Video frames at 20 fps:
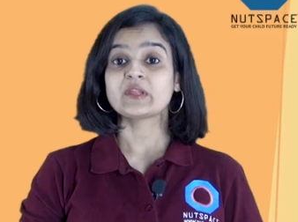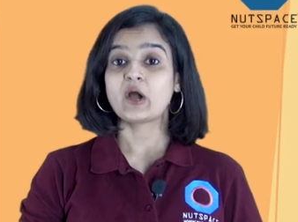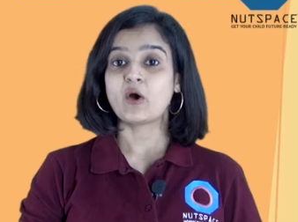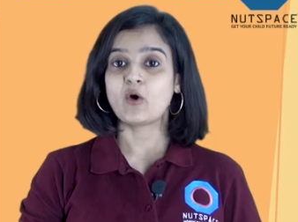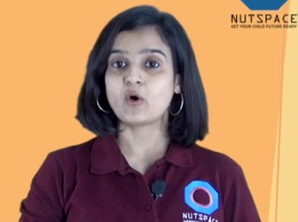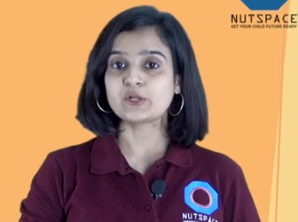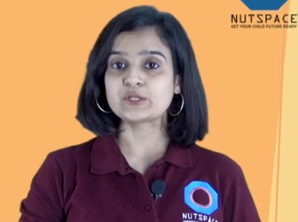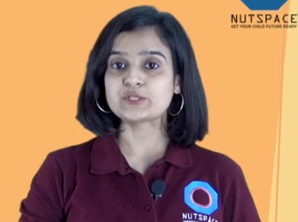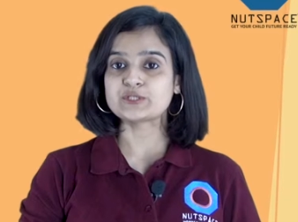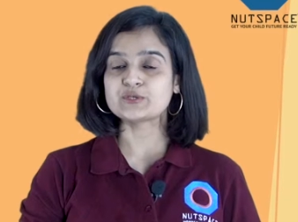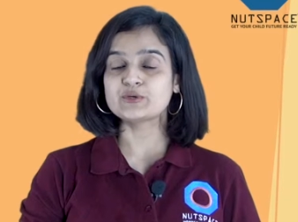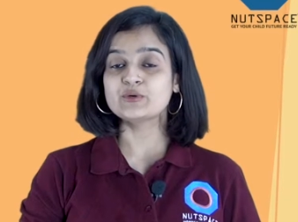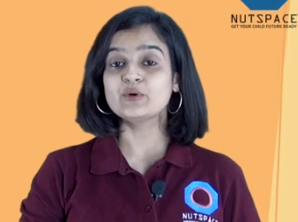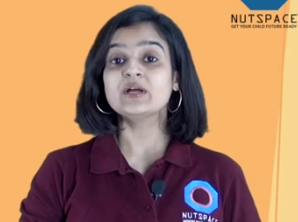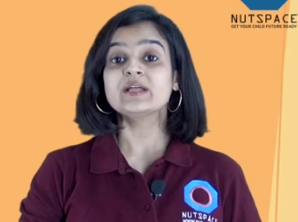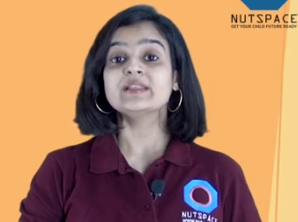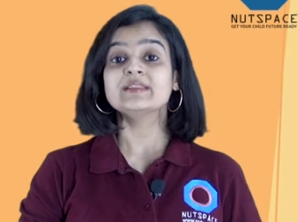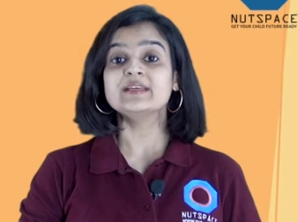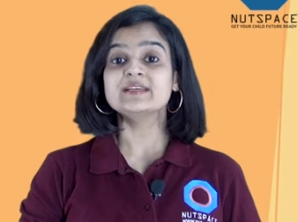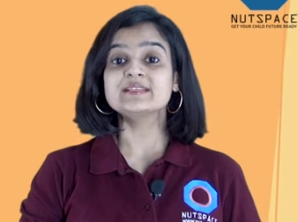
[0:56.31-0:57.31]
Also,
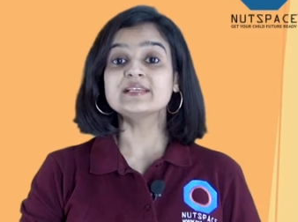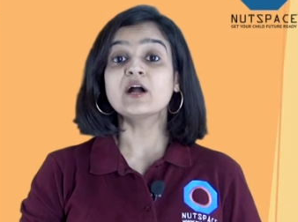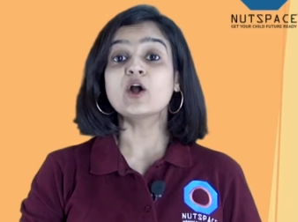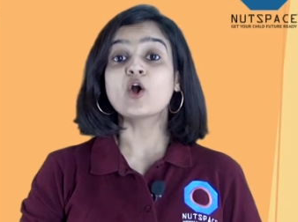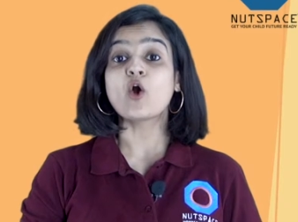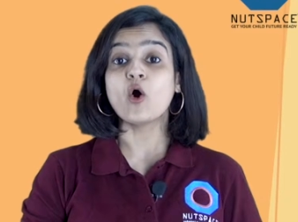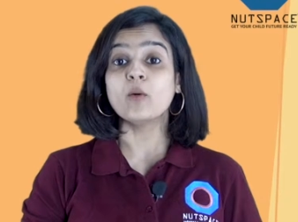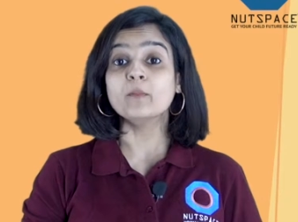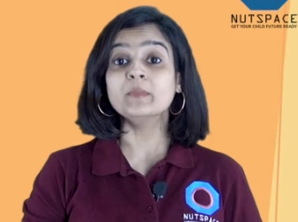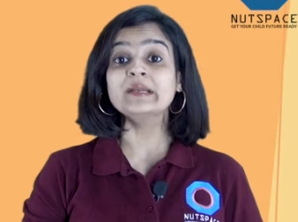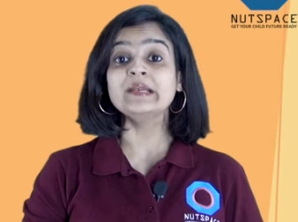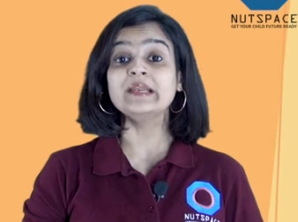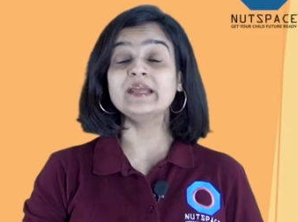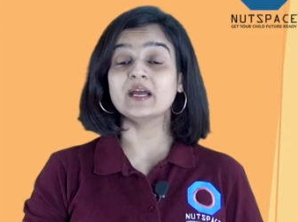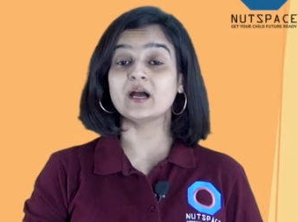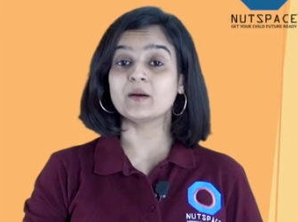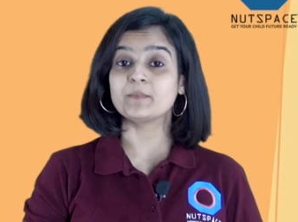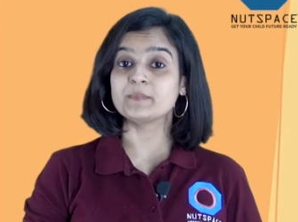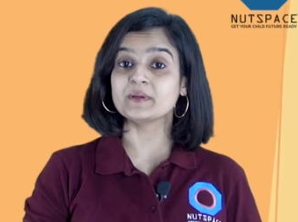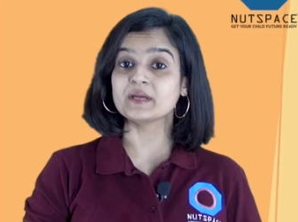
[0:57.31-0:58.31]
these are
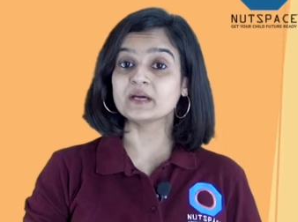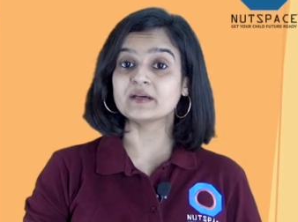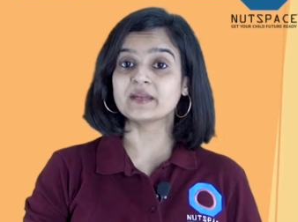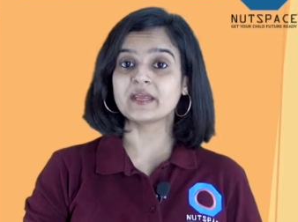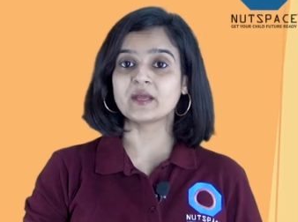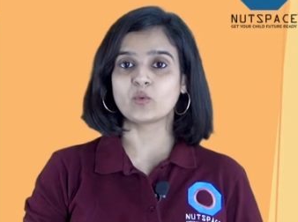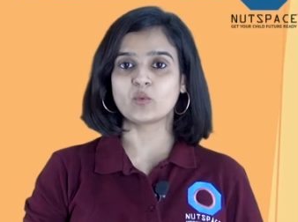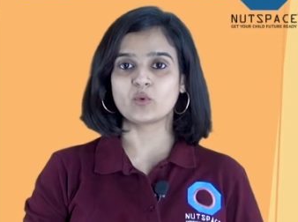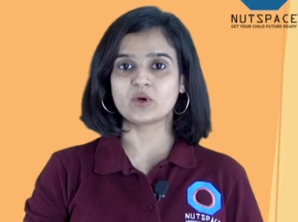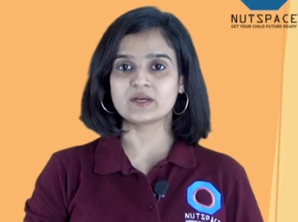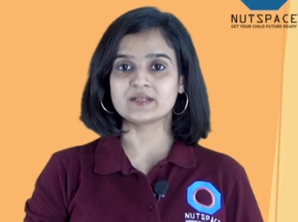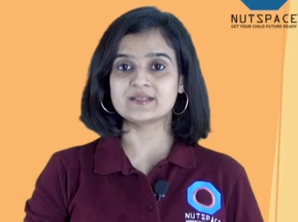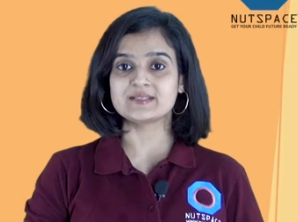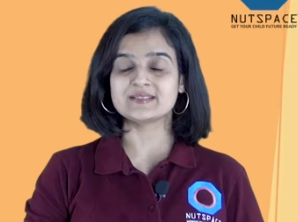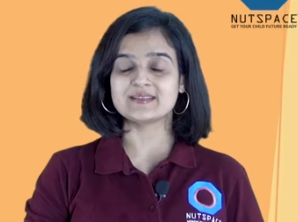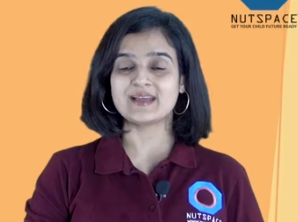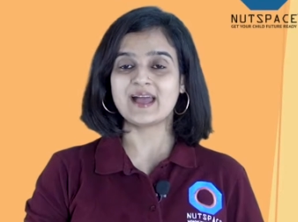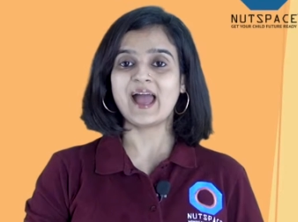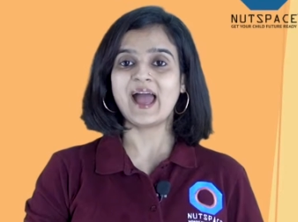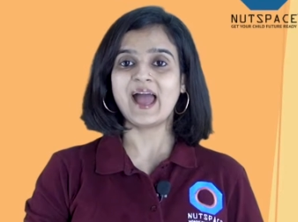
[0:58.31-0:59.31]
commonly appearing
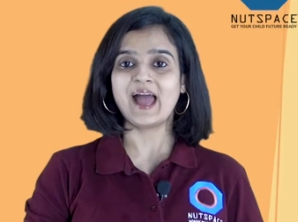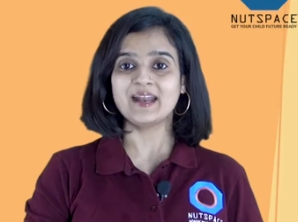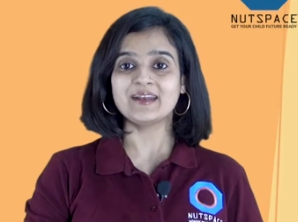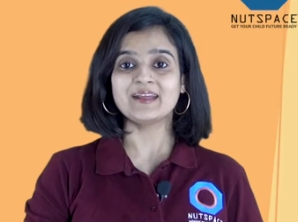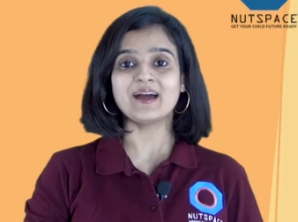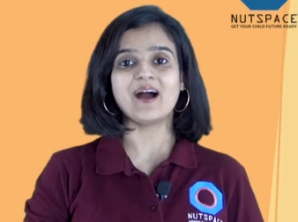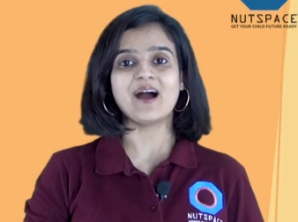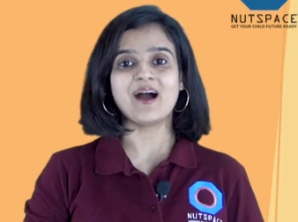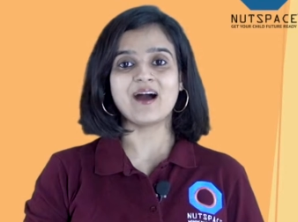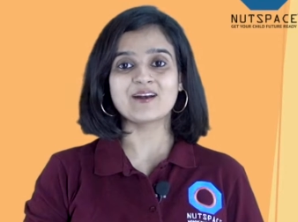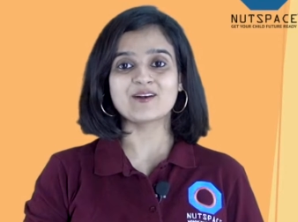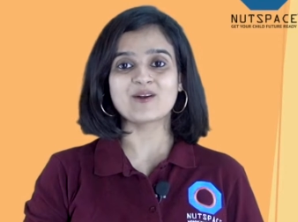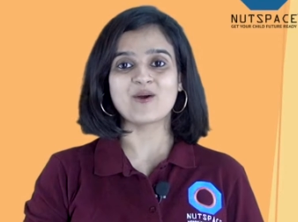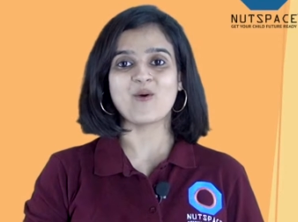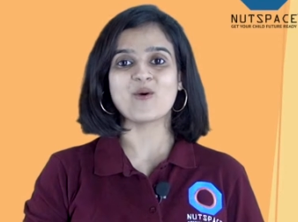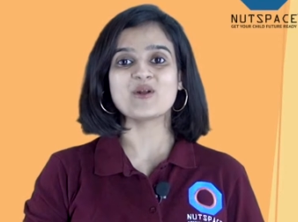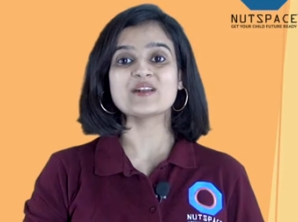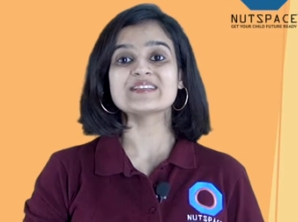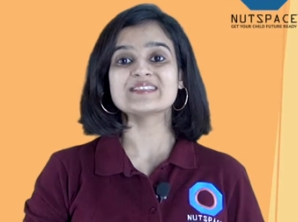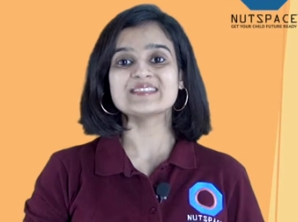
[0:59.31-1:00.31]
words and are
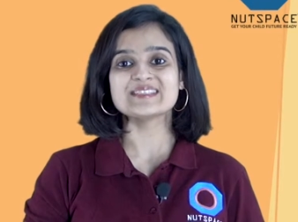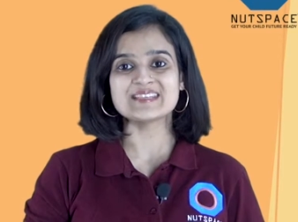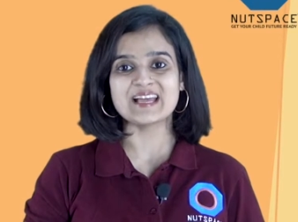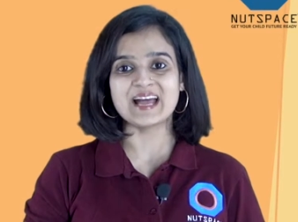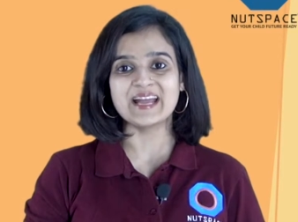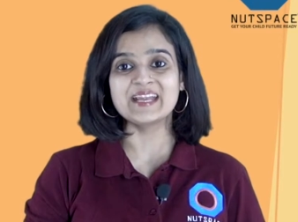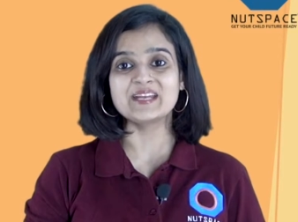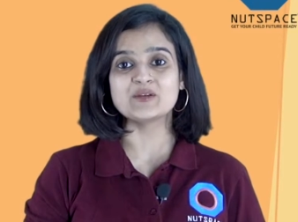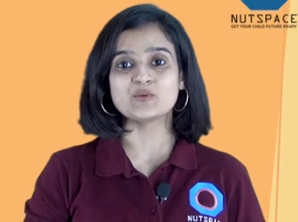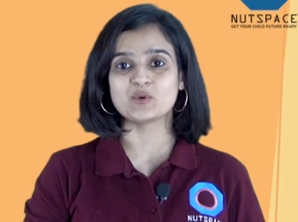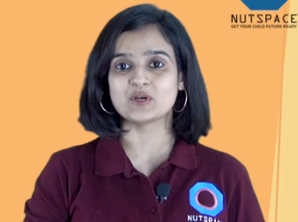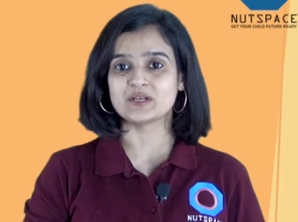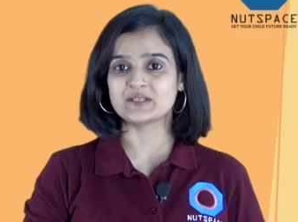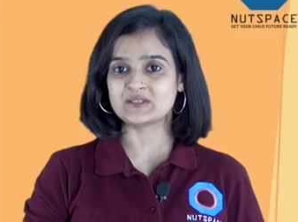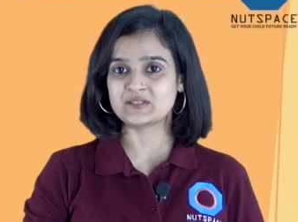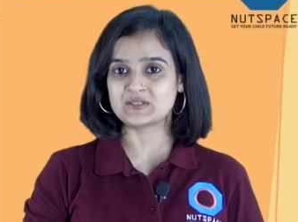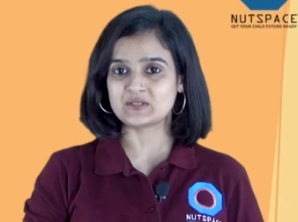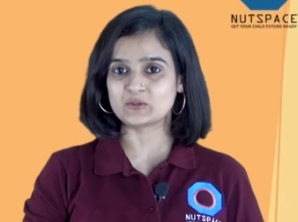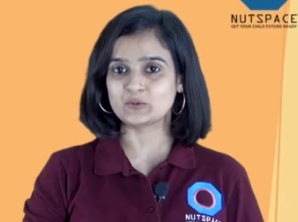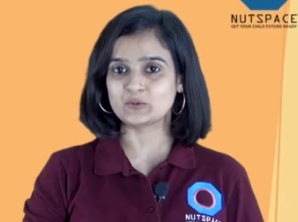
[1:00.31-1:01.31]
called sight words